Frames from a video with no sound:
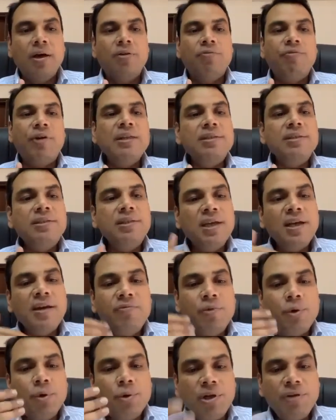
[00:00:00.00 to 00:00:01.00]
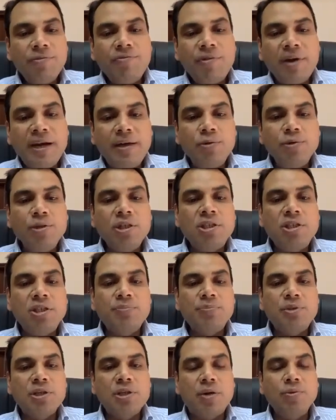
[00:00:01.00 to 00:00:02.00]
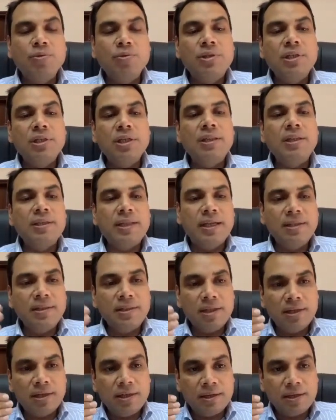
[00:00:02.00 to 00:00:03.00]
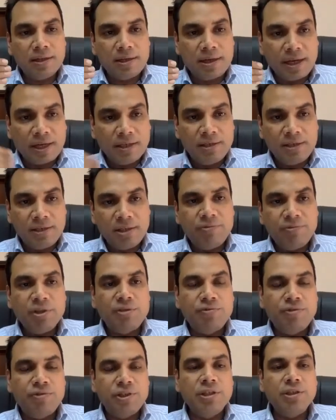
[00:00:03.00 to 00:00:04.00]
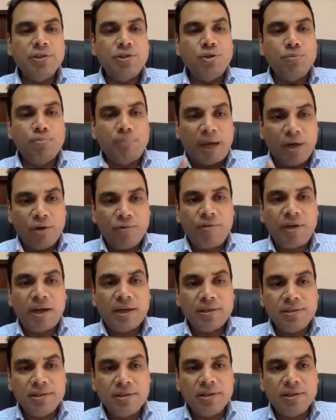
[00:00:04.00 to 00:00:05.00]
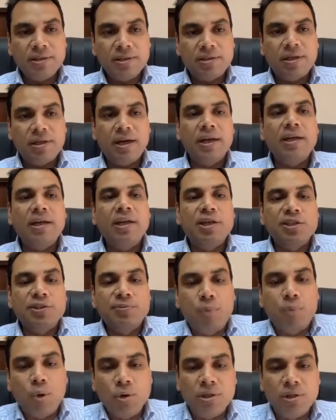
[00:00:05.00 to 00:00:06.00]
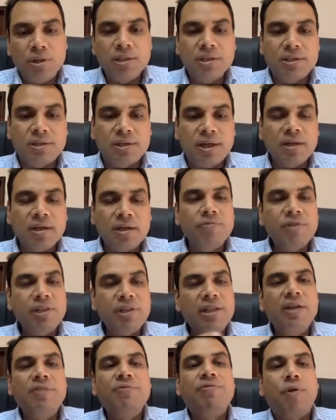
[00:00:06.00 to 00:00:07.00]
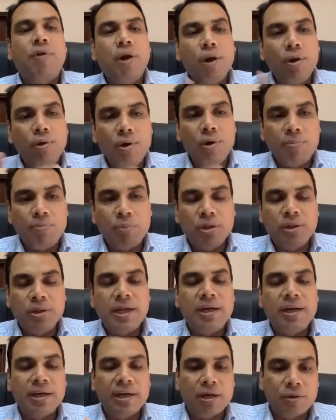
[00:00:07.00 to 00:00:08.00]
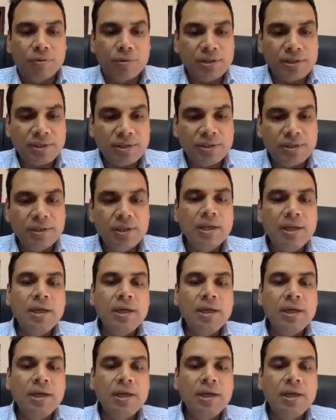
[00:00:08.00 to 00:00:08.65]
Once they have notified to the TRIPS Council, then the country which wishes to manufacture this drug and export this drug will then follow up on that request.